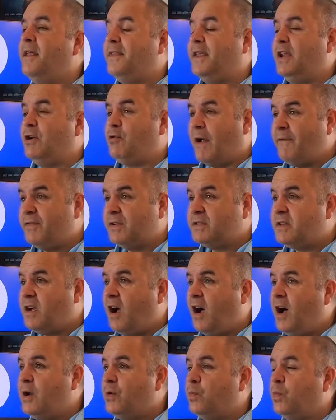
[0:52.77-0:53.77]
The graphics
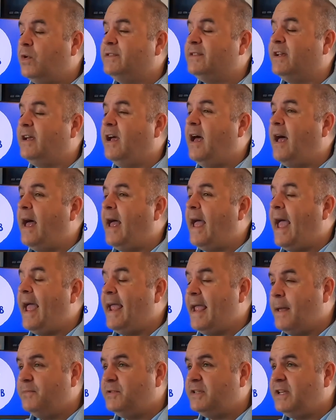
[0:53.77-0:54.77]
card was a
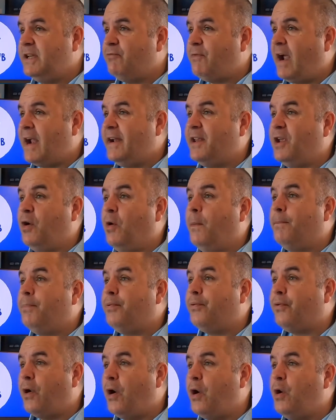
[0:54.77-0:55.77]
AMD Radeon
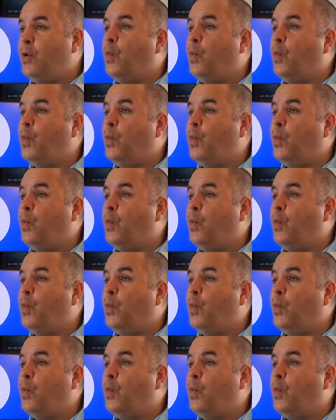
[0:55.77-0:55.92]
Pro